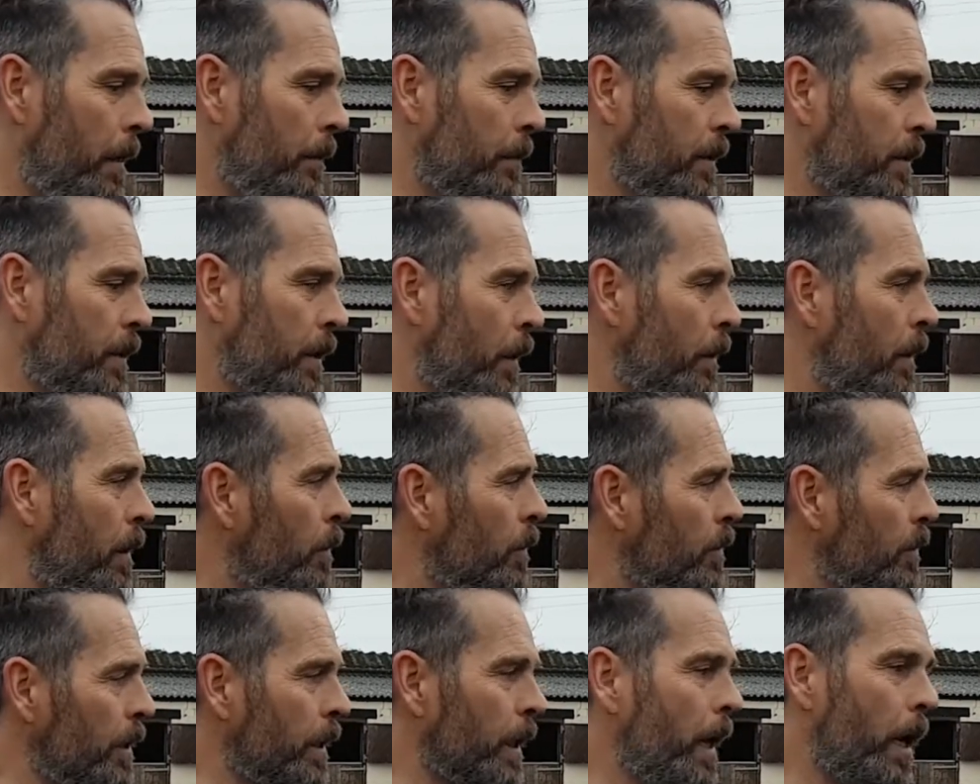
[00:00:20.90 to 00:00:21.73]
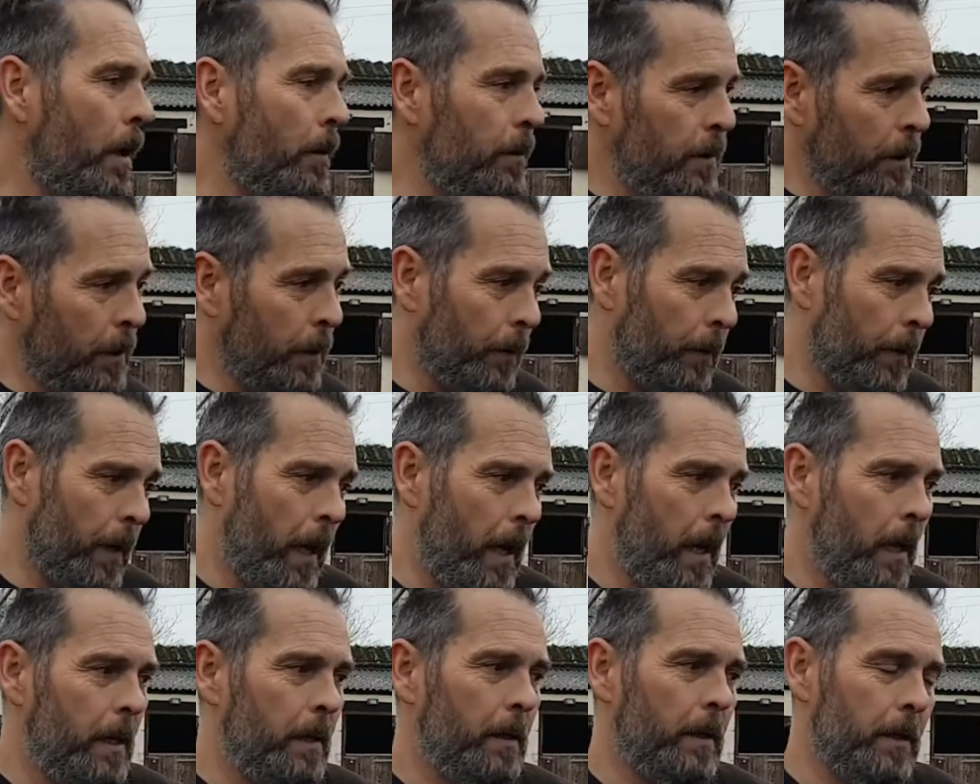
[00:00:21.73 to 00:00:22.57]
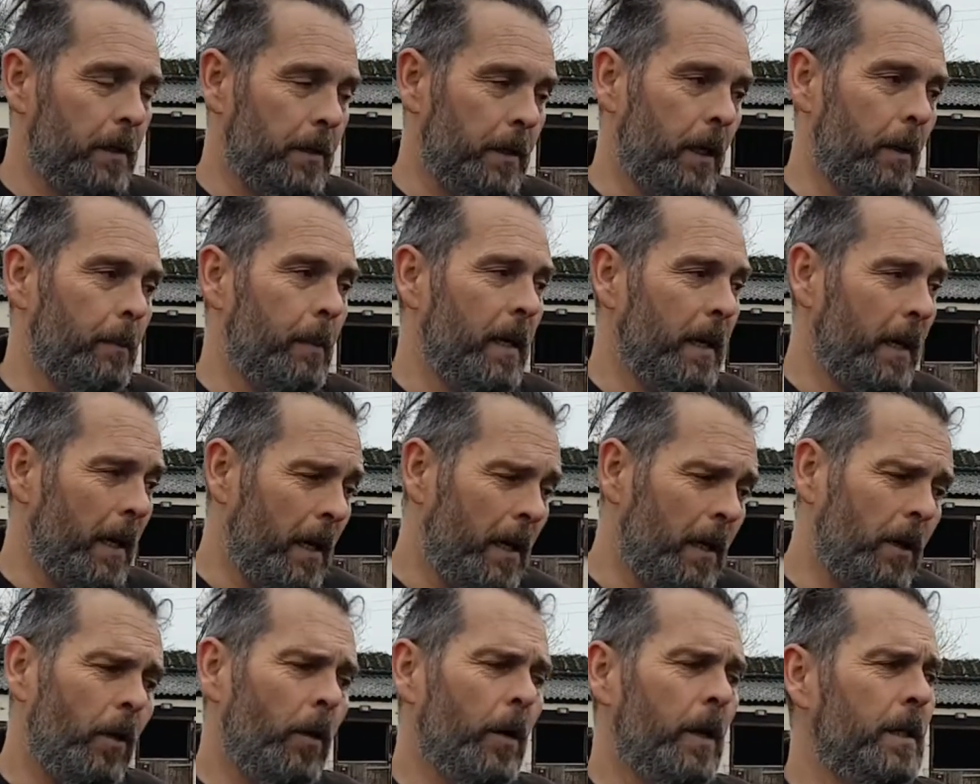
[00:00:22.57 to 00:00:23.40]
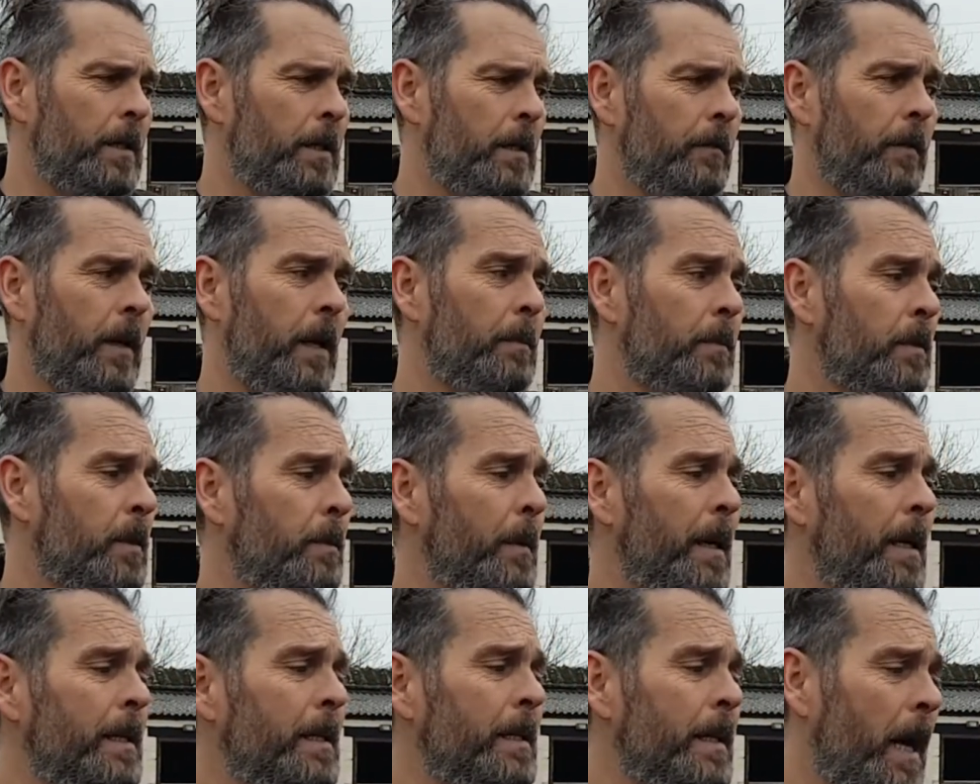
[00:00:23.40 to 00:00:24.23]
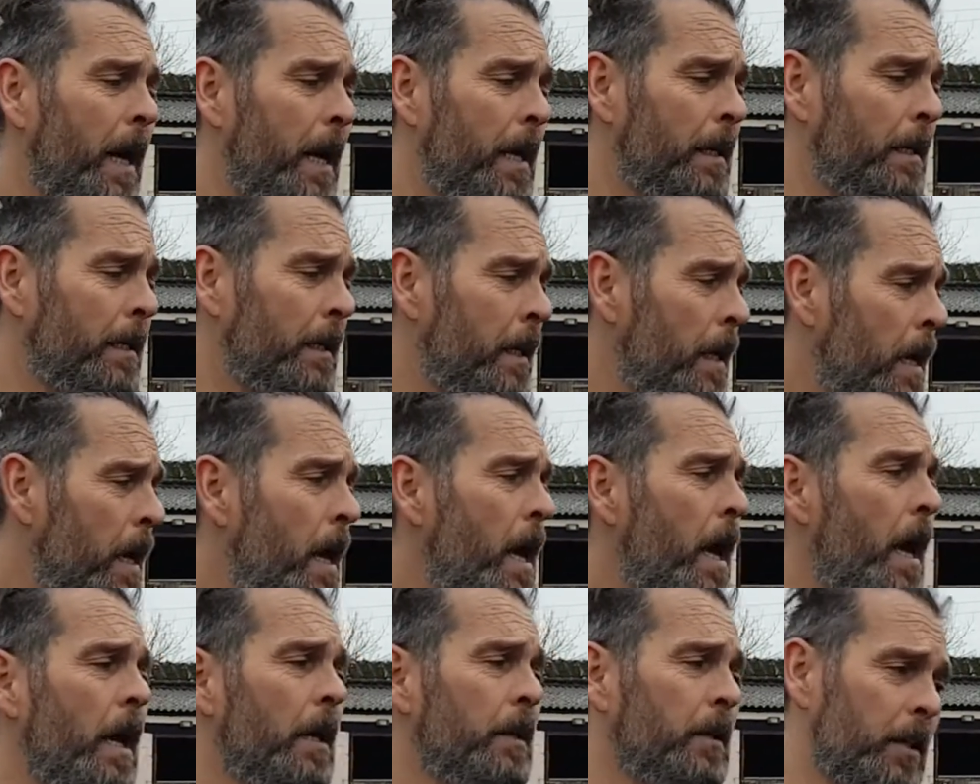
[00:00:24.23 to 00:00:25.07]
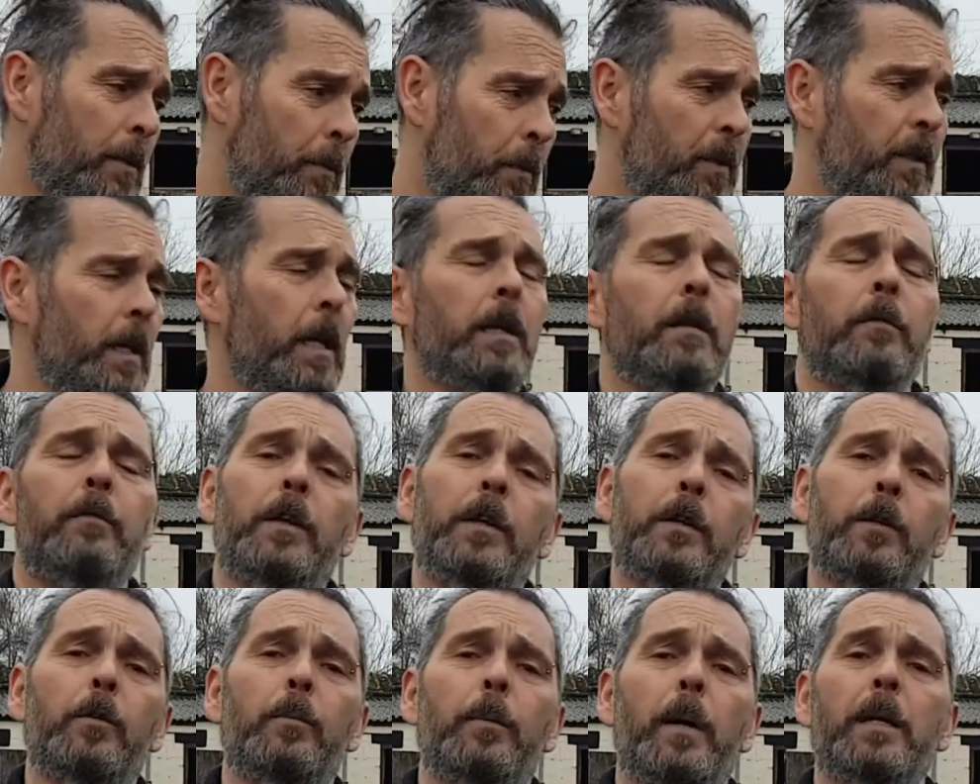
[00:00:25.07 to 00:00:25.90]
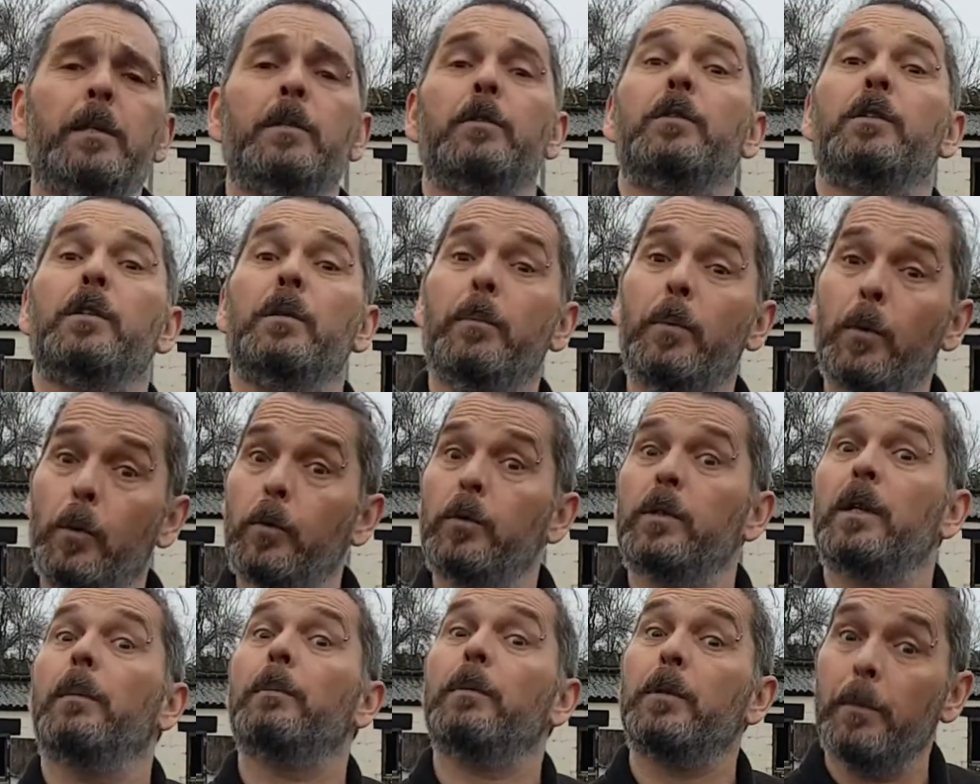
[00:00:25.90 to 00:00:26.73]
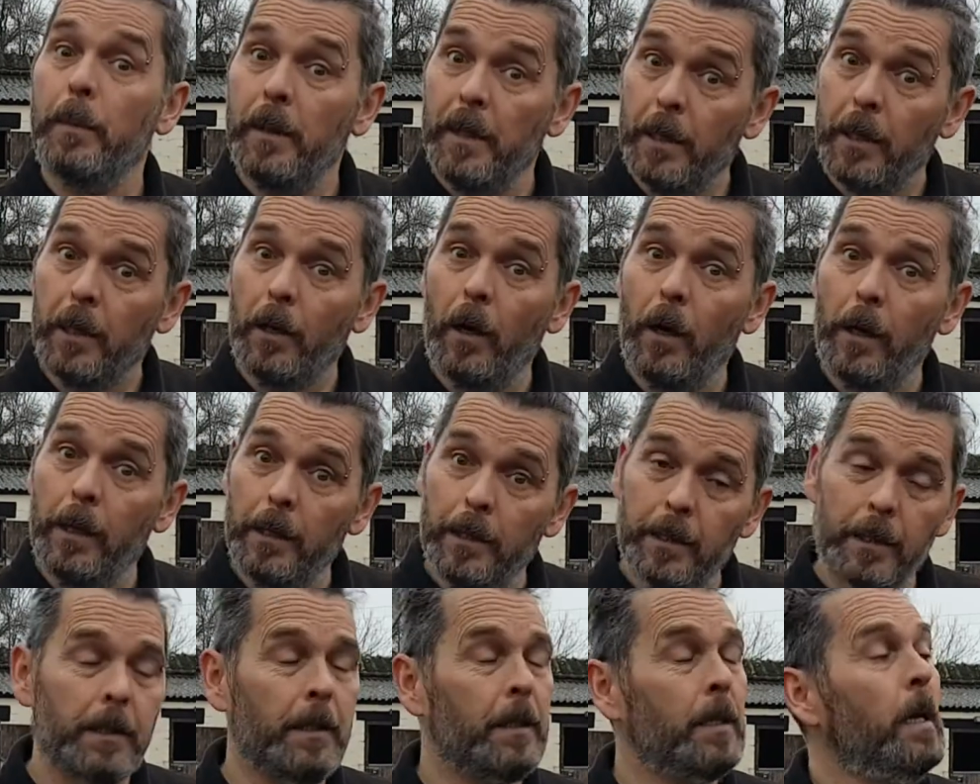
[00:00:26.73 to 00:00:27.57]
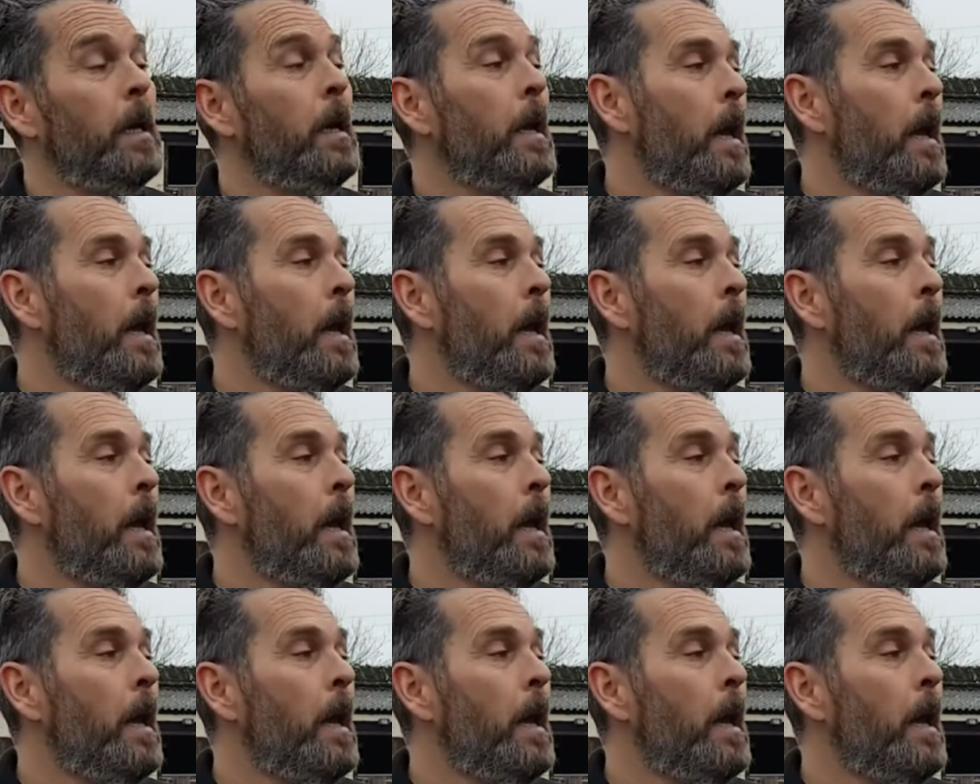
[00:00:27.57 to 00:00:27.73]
So he wants a coating on there that's going to make it a lot easier for him to maintain and just present the vehicle better as he pulls up to meet the clients.